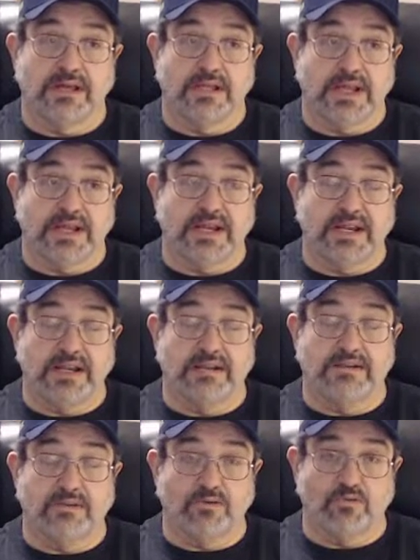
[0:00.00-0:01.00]
like any
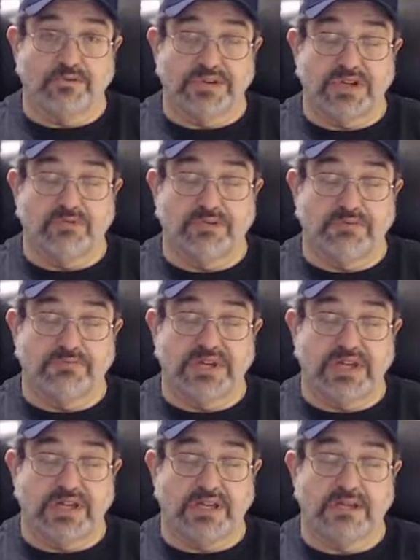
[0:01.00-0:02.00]
normal human
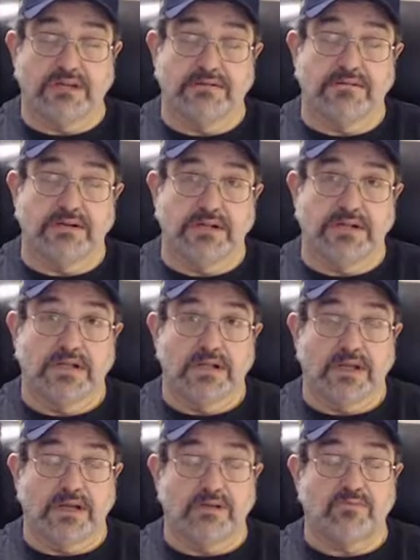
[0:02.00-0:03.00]
being.
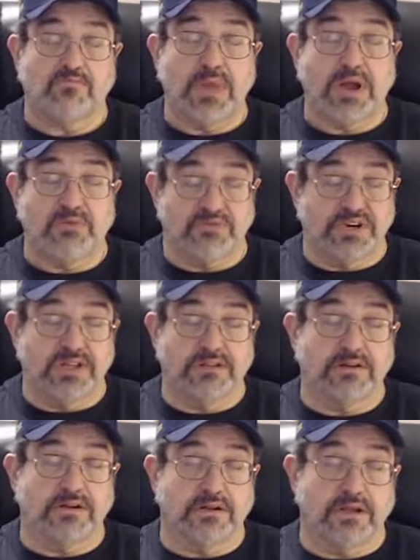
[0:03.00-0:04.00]
My
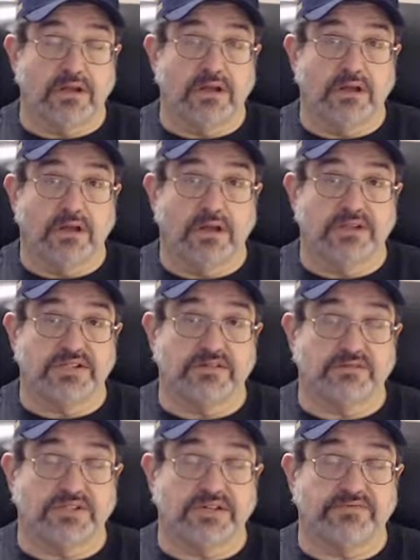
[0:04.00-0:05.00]
brother-in-law
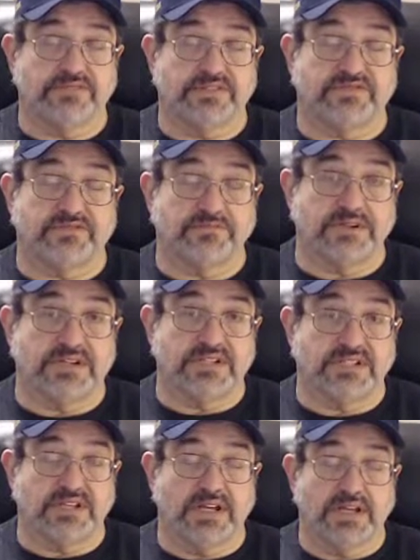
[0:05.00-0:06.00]
also suffers from
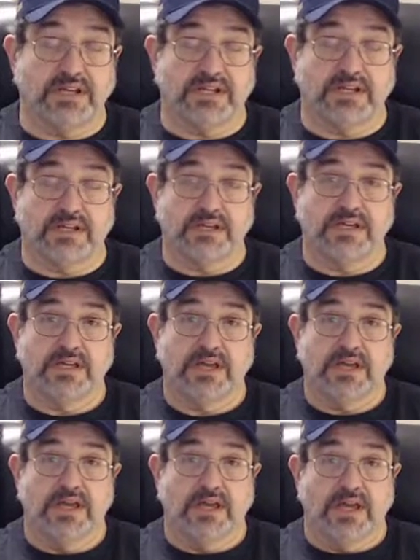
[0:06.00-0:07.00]
this, and
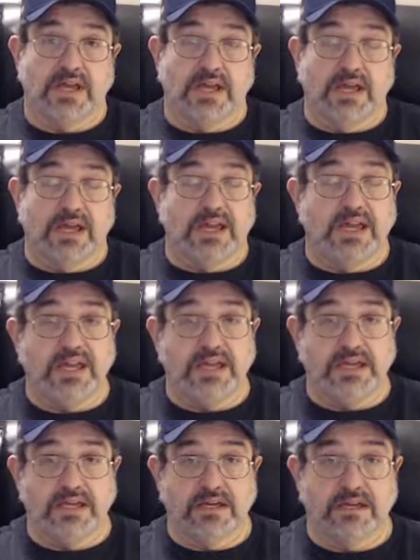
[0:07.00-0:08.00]

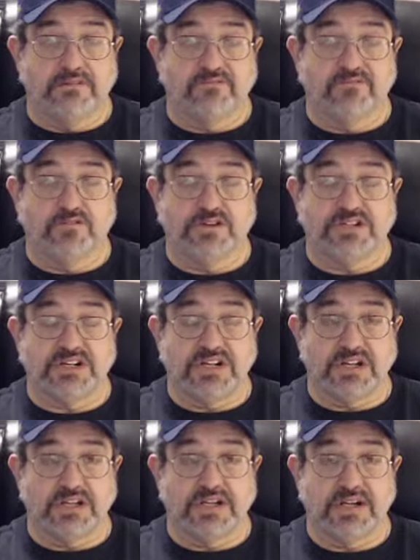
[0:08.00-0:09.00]
he
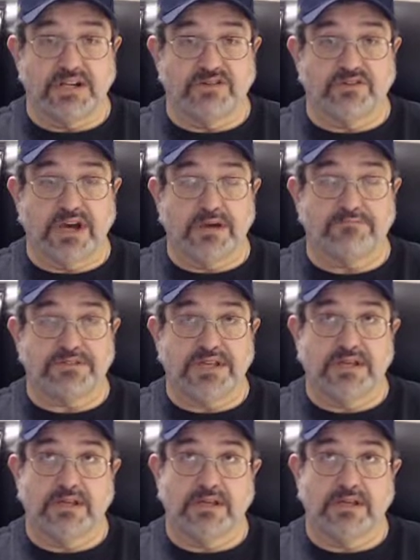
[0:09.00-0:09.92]
unfortunately dropped